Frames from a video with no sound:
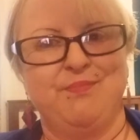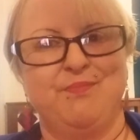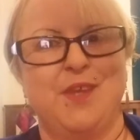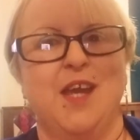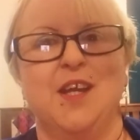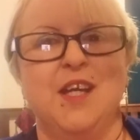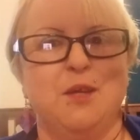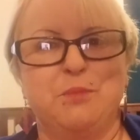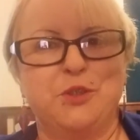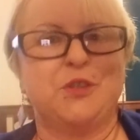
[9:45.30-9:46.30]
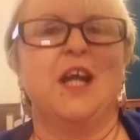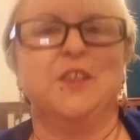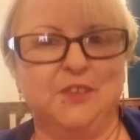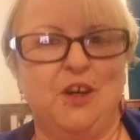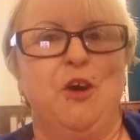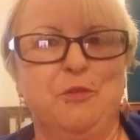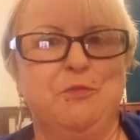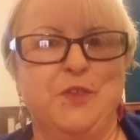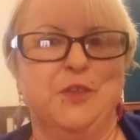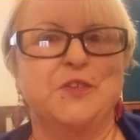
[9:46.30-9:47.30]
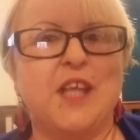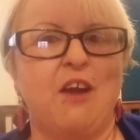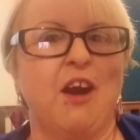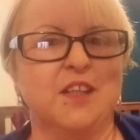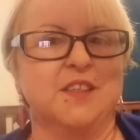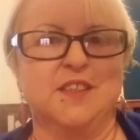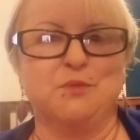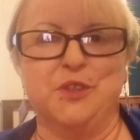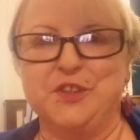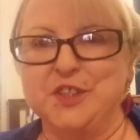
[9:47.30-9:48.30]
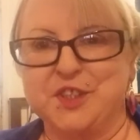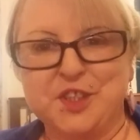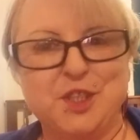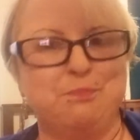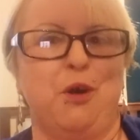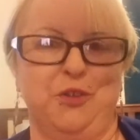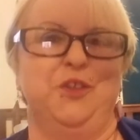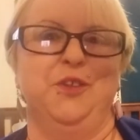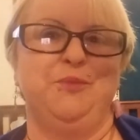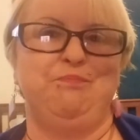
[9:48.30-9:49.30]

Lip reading: their portrayal of those characters was just spot on.